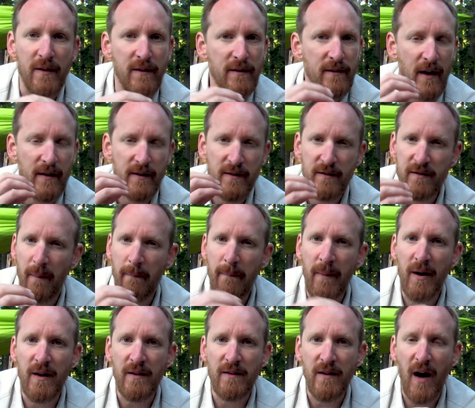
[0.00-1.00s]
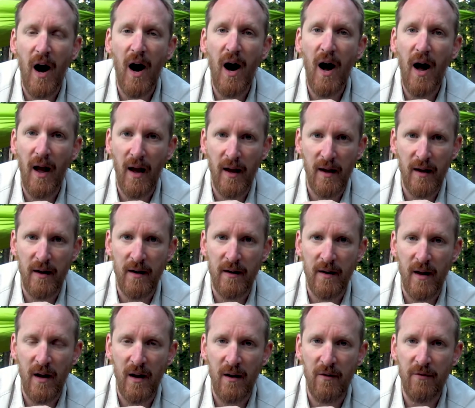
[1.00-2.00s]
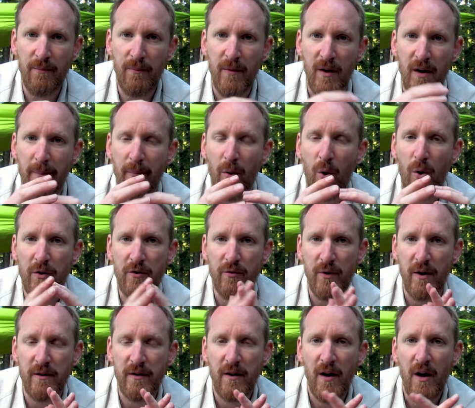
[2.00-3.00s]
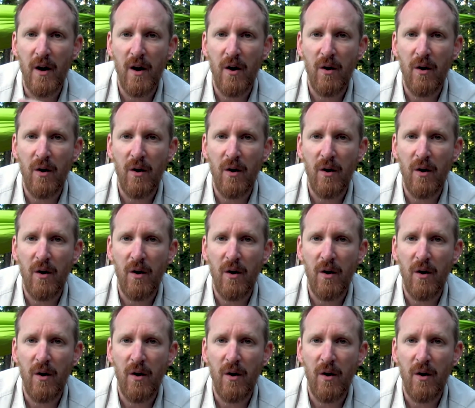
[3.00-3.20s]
Let's say it's somebody's eye in a portrait,